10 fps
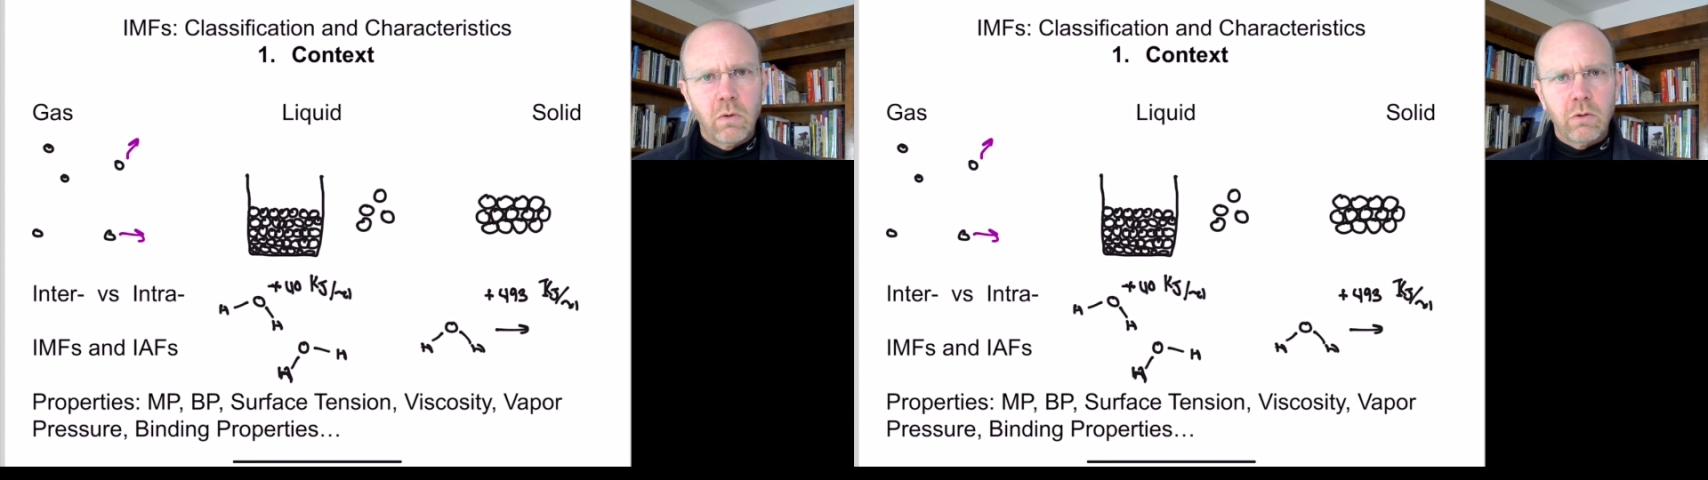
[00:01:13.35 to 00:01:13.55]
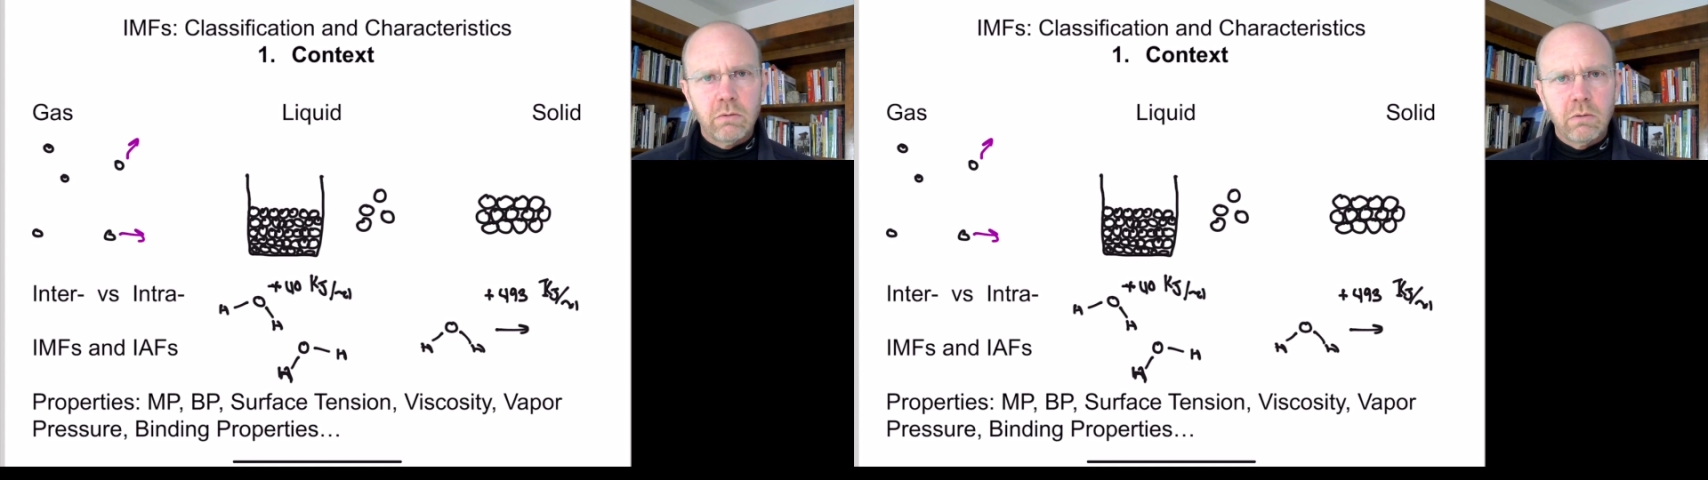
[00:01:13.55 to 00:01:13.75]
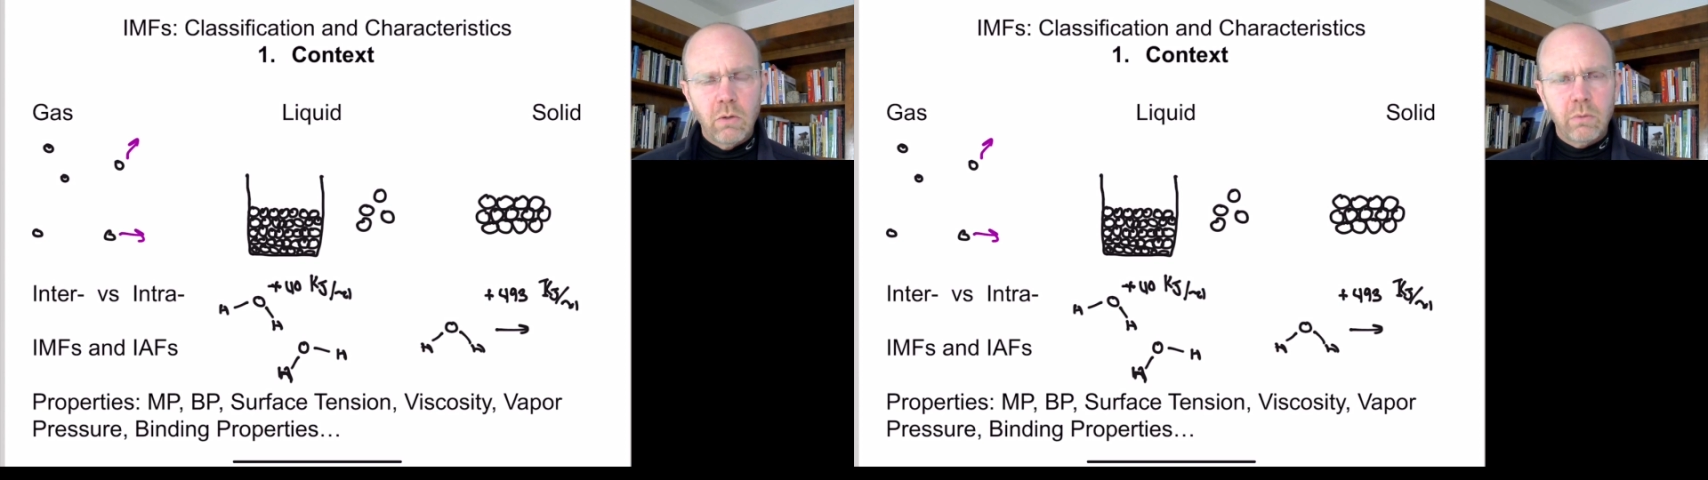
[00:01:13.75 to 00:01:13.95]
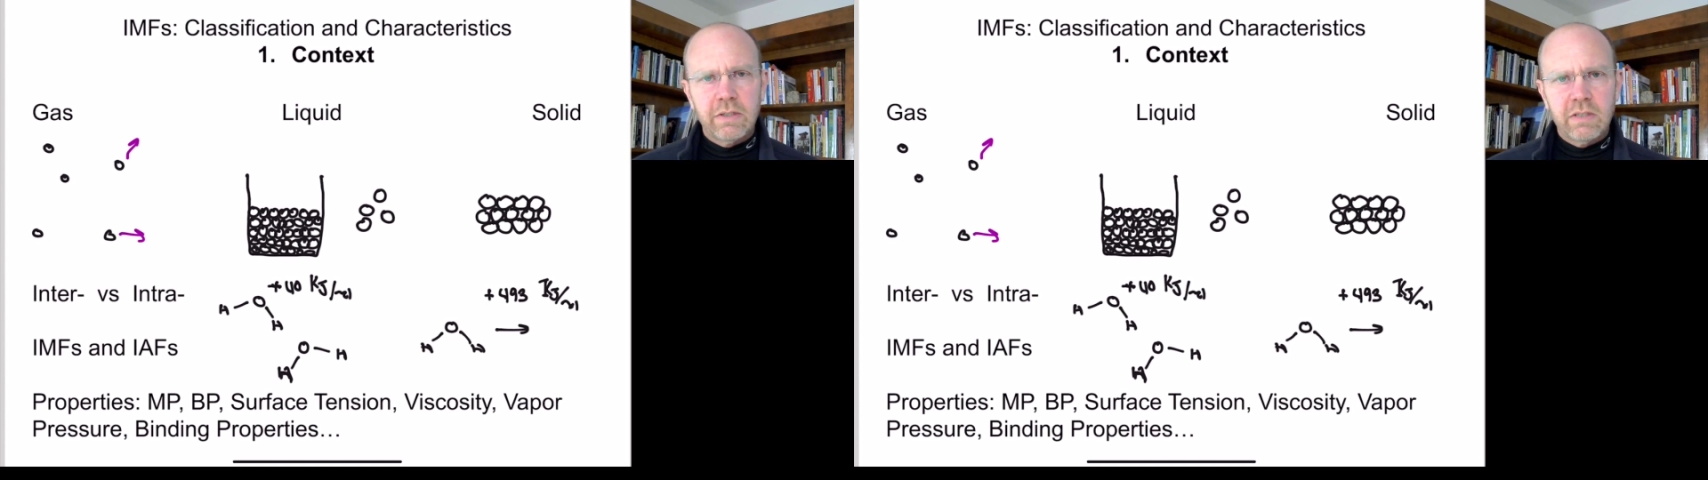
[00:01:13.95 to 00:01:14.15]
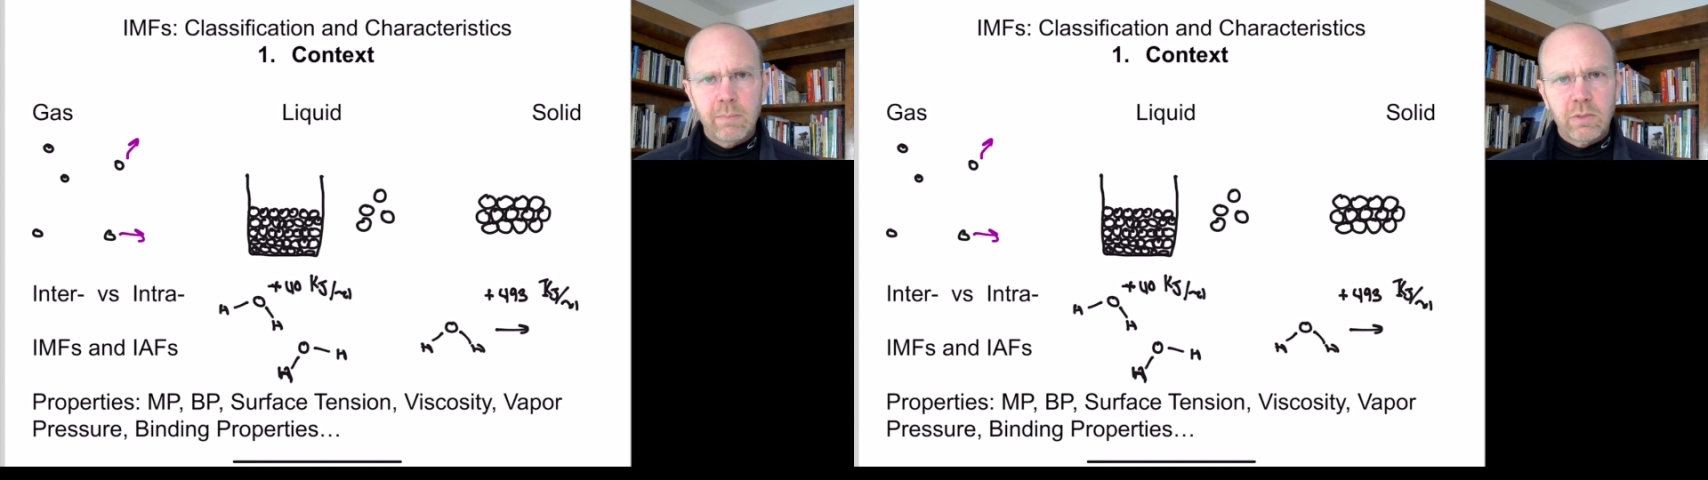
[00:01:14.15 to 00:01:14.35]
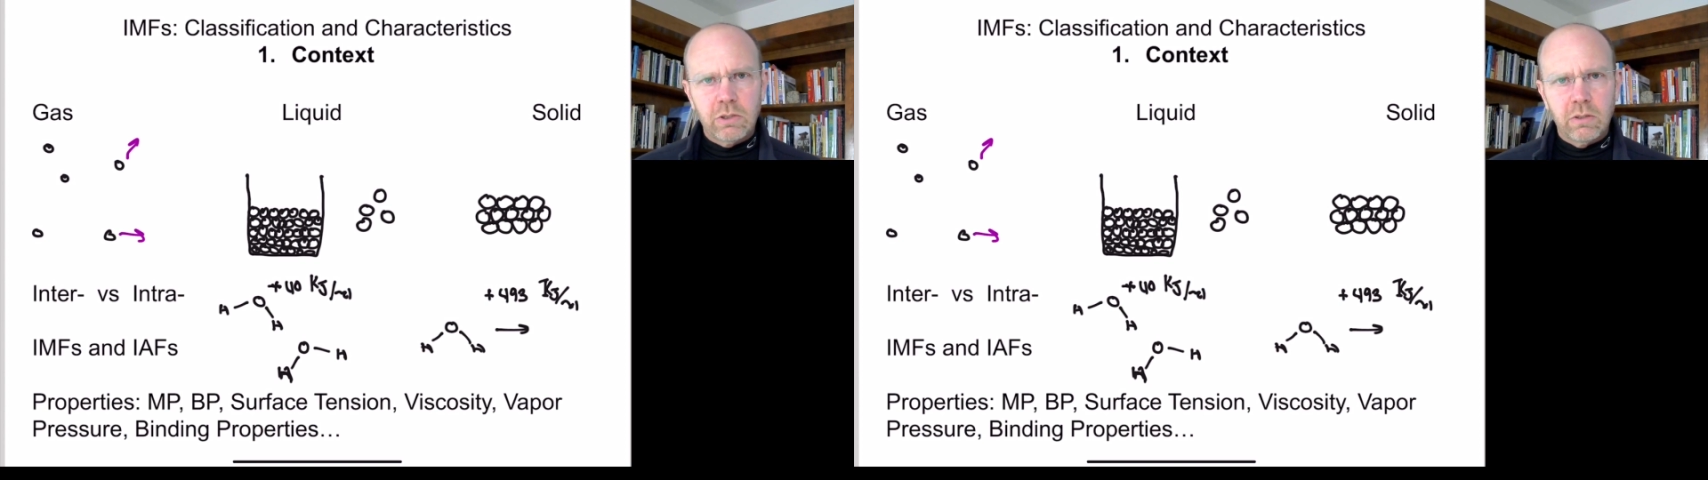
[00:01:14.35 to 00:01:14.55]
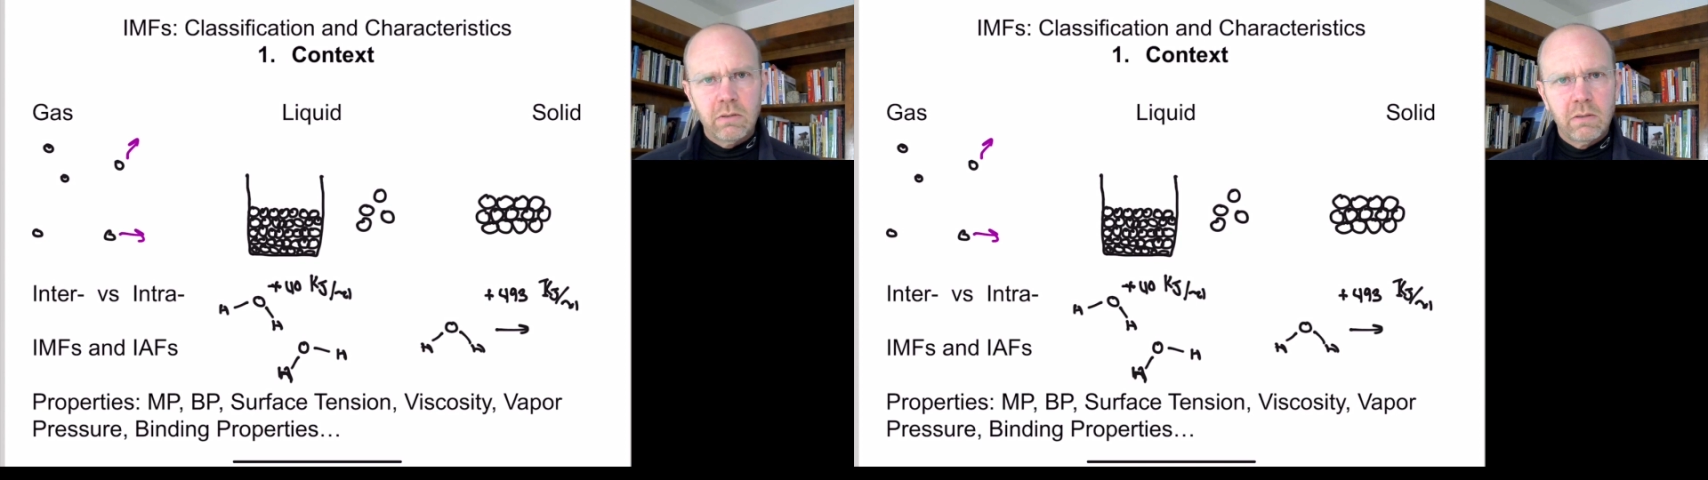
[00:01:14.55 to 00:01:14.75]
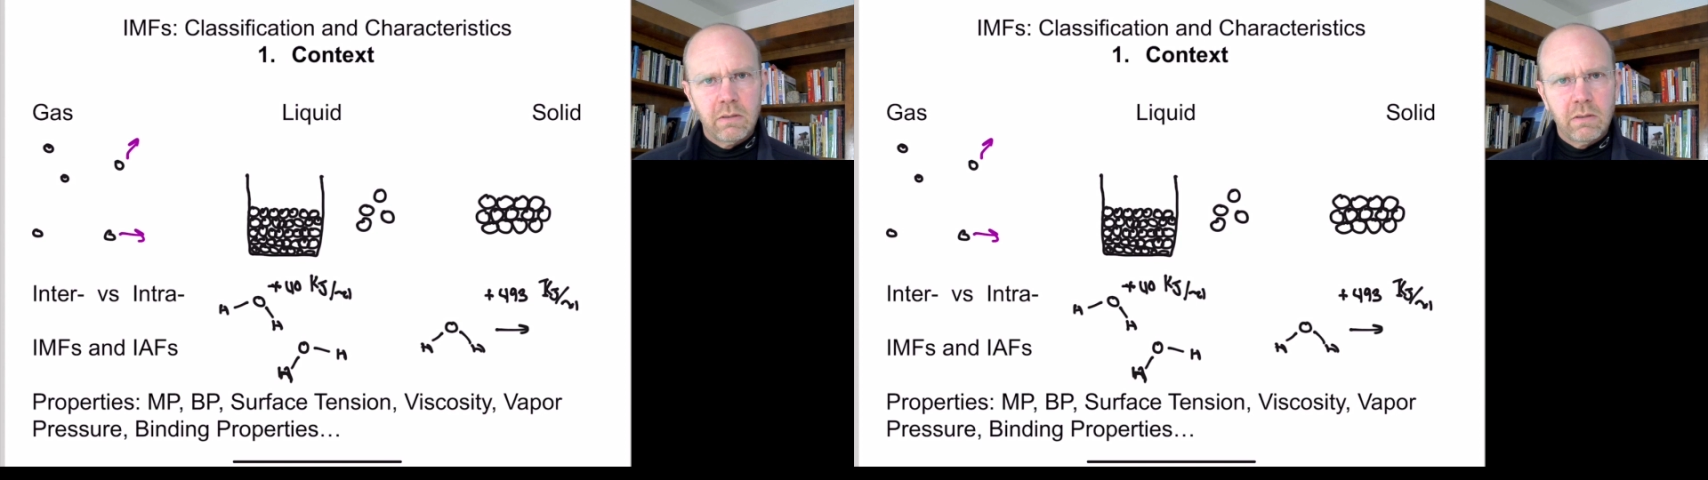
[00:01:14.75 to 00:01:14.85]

or you lower the temperature,